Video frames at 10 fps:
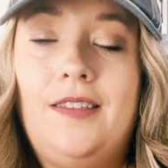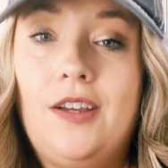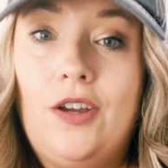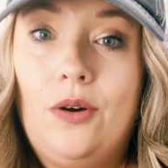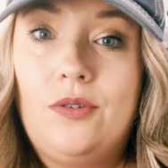
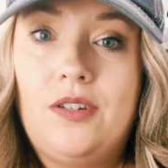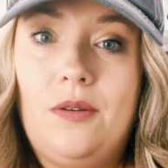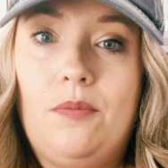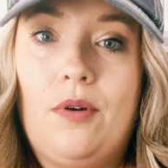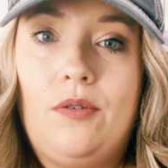the Ghost
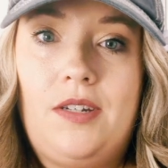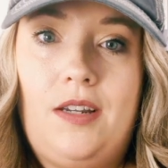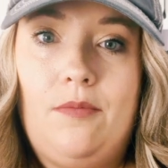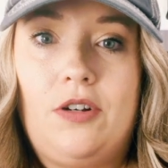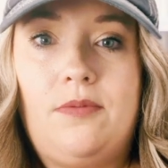
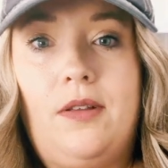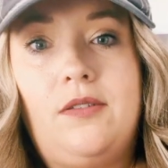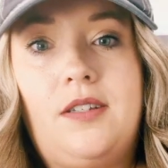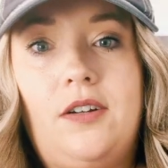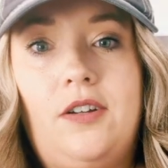Protein Marshmallow
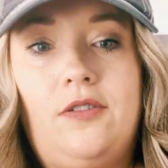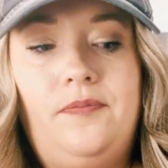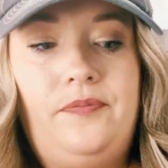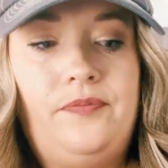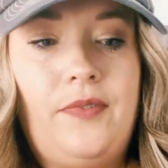Cereal
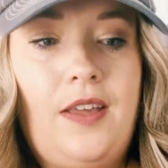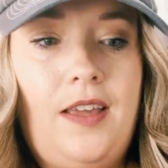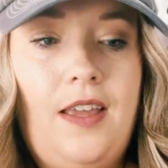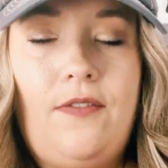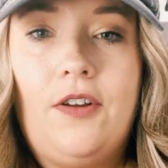
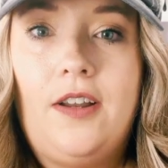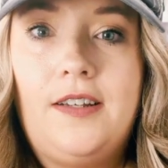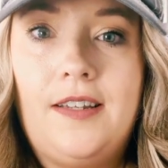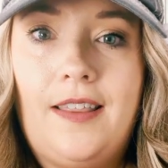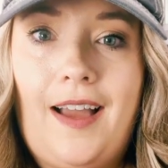if you're
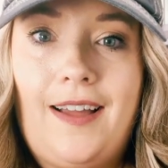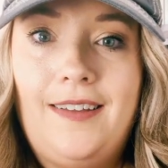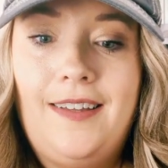into that.